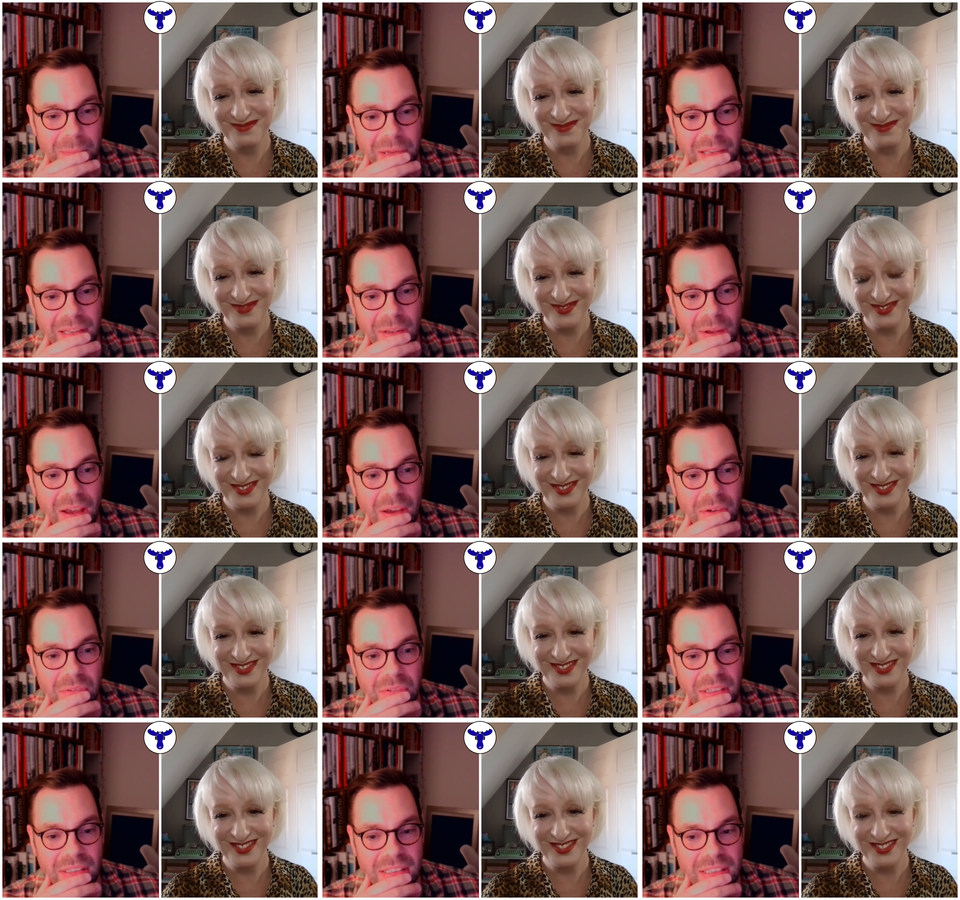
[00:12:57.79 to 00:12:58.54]
Speaker 1: But you
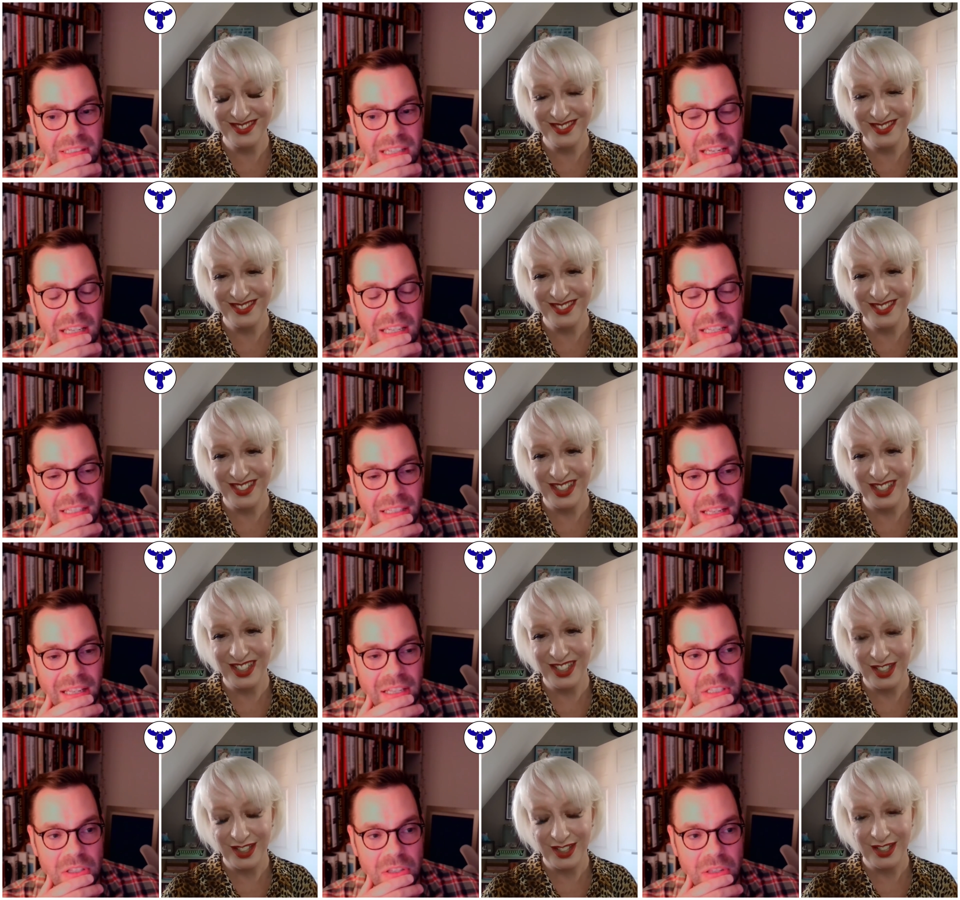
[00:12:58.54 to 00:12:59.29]
know, sending a
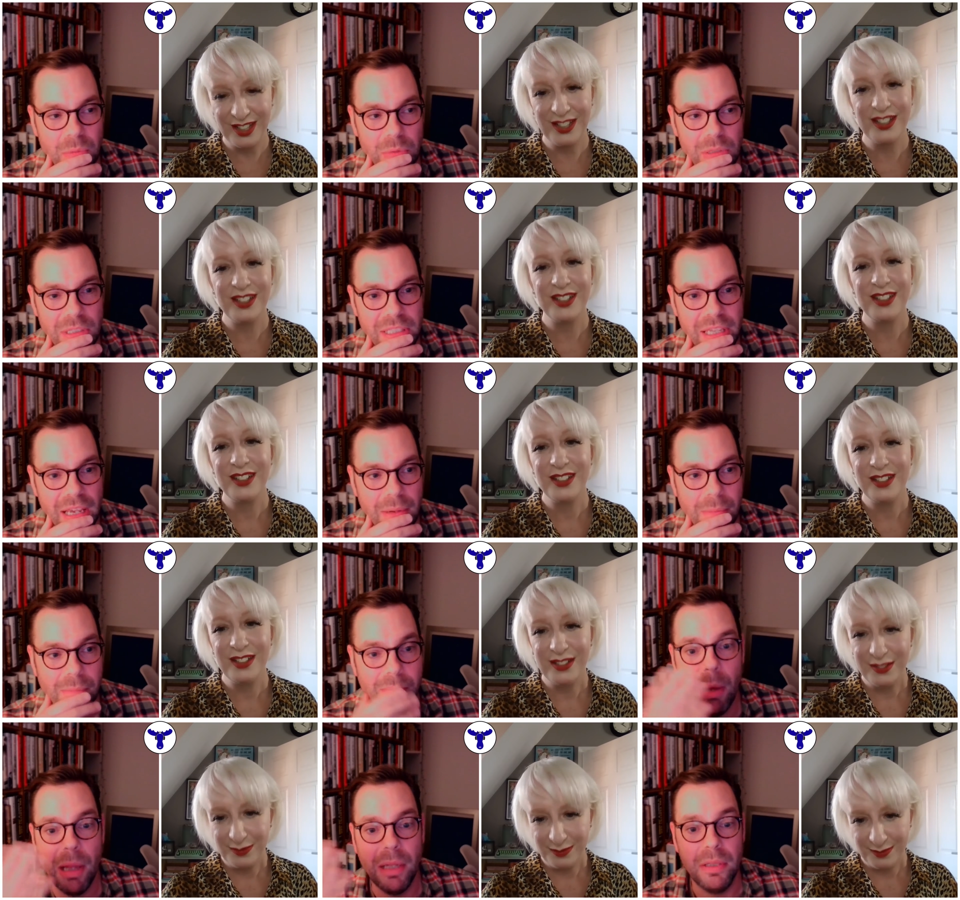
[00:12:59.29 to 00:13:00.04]
letter that would
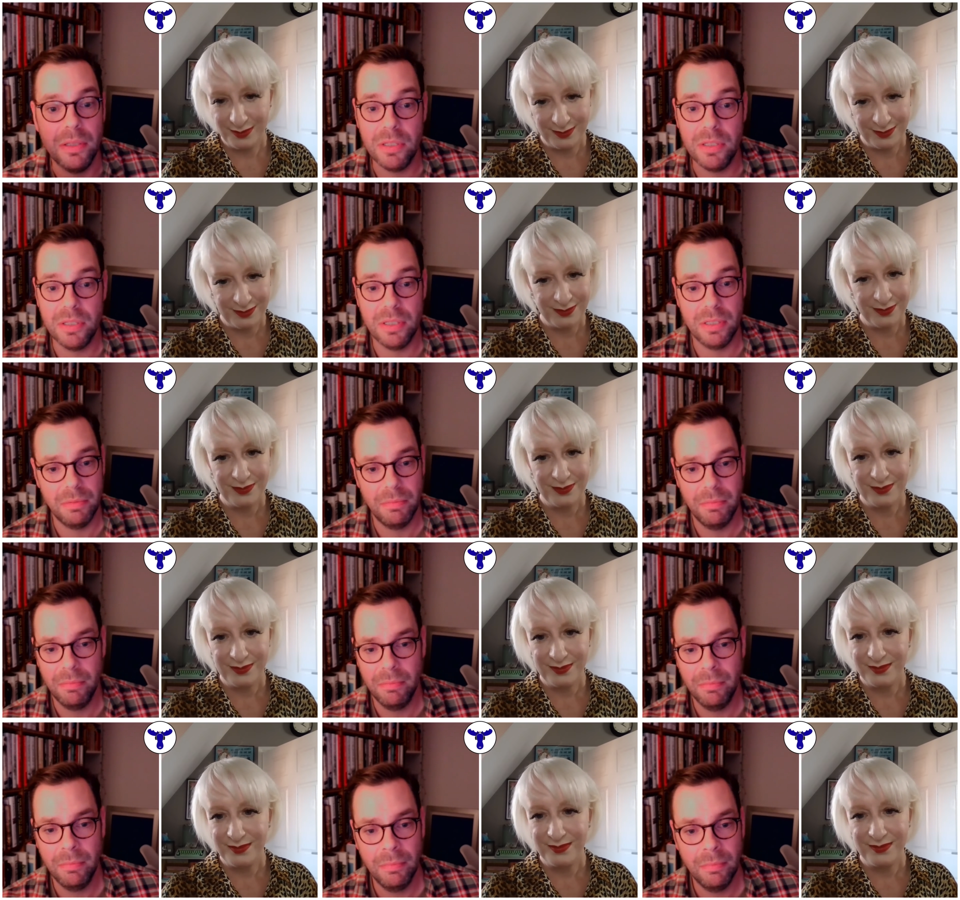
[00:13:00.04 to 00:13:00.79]
take months
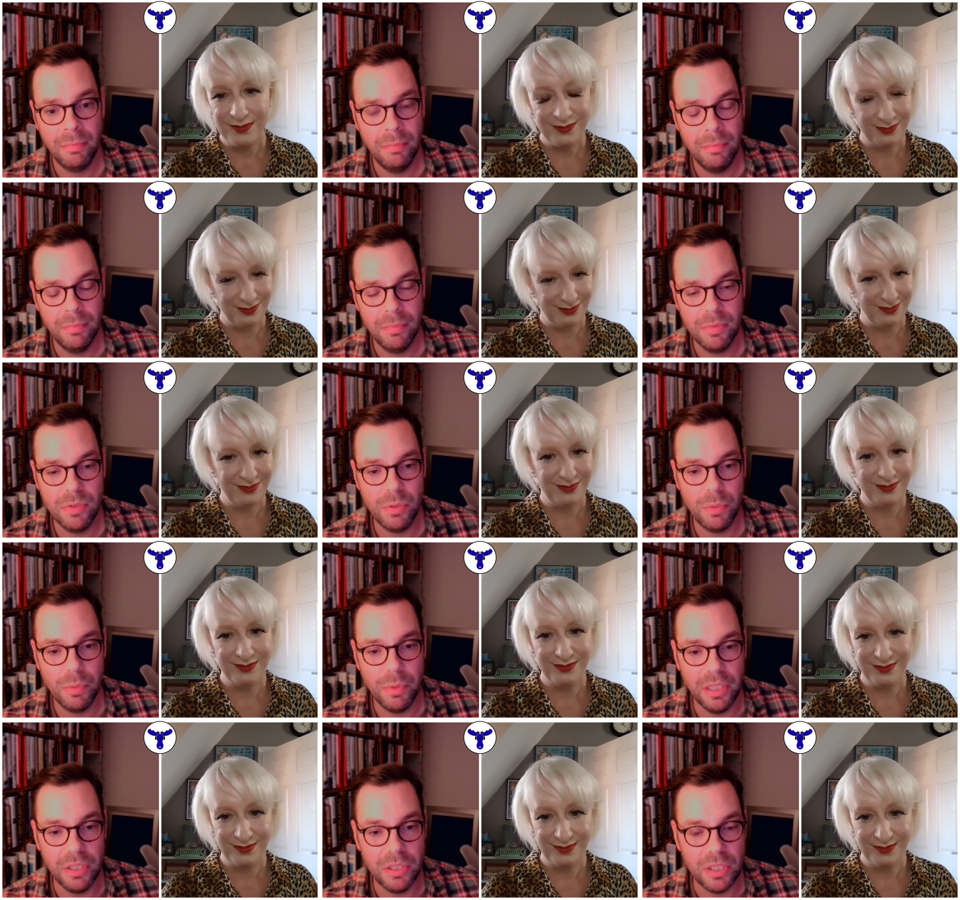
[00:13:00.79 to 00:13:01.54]
to
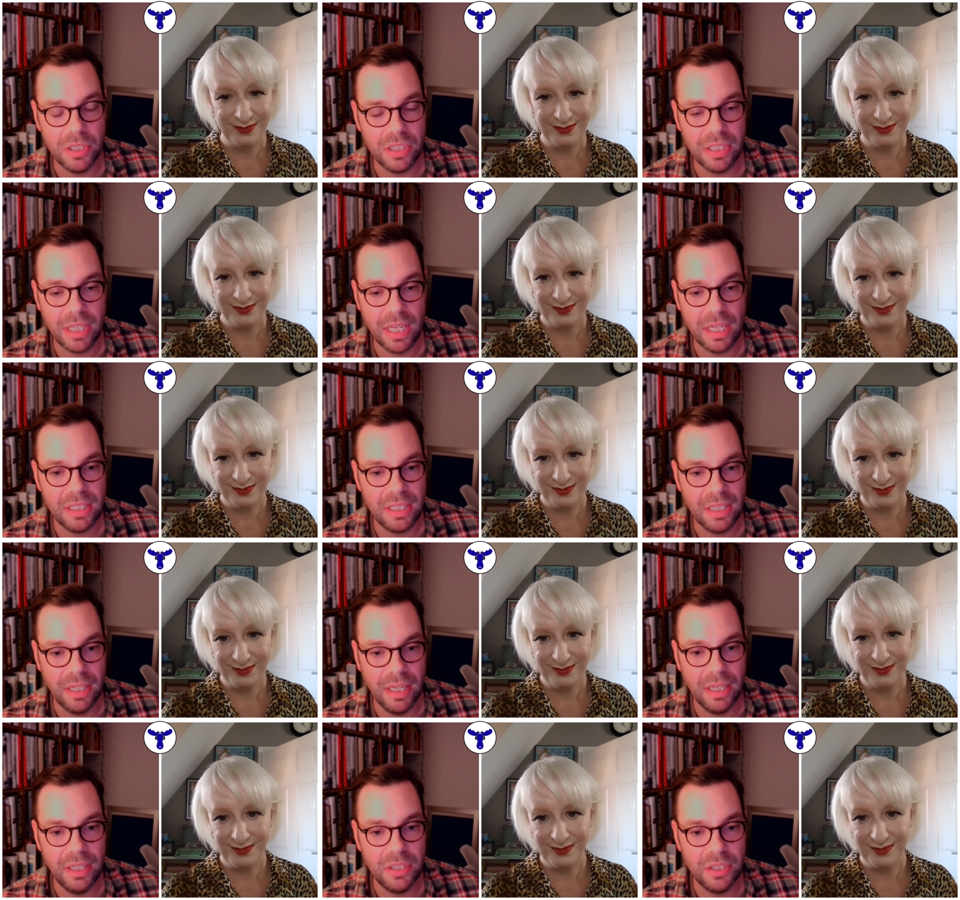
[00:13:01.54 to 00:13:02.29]
reach its
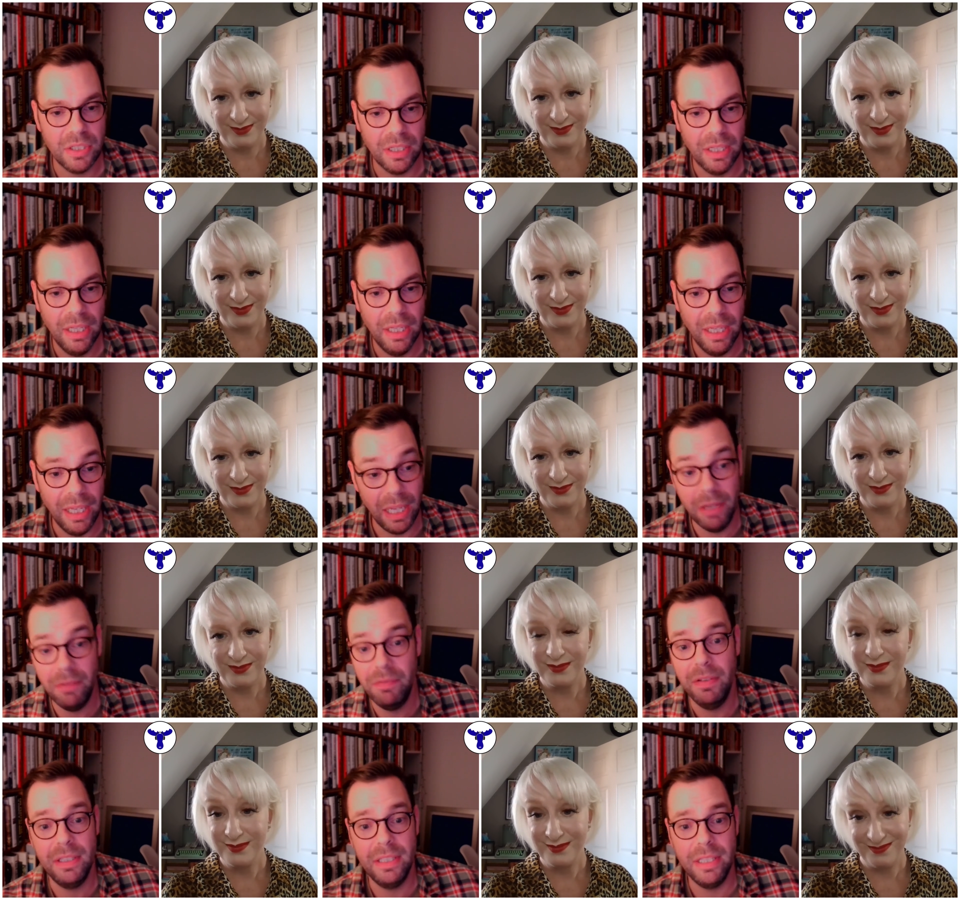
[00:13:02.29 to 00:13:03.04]
destination,
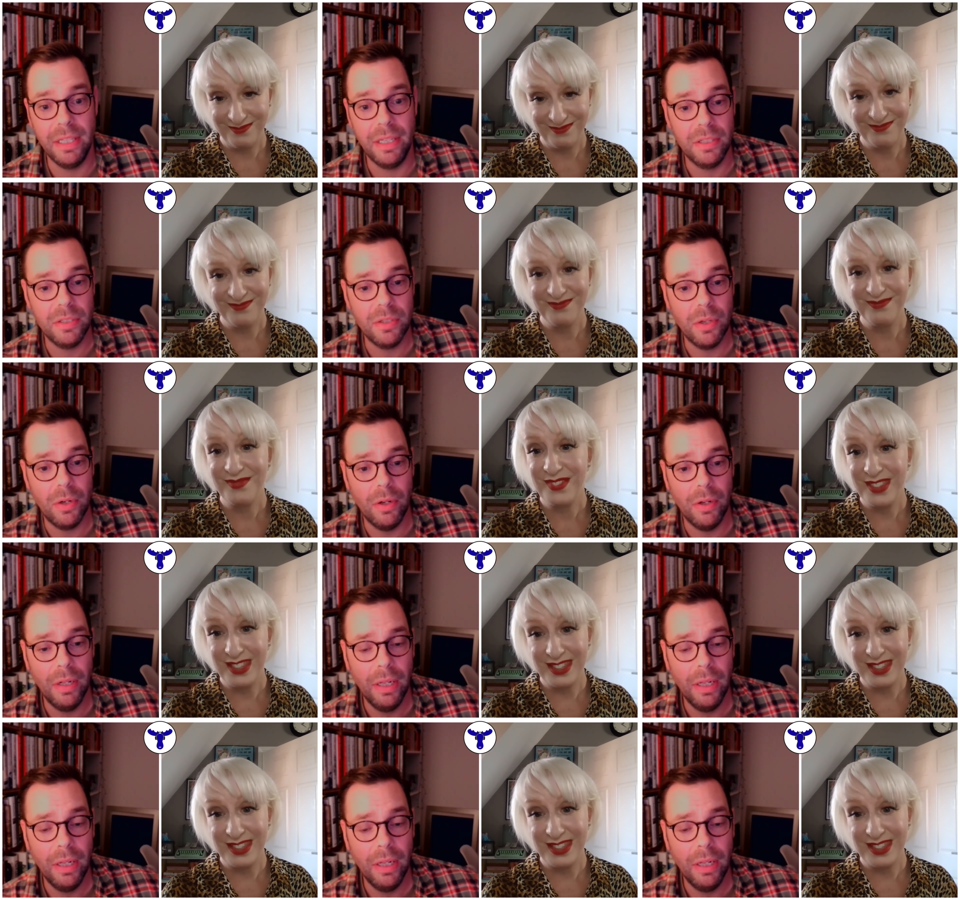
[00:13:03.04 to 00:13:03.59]
if it did at all.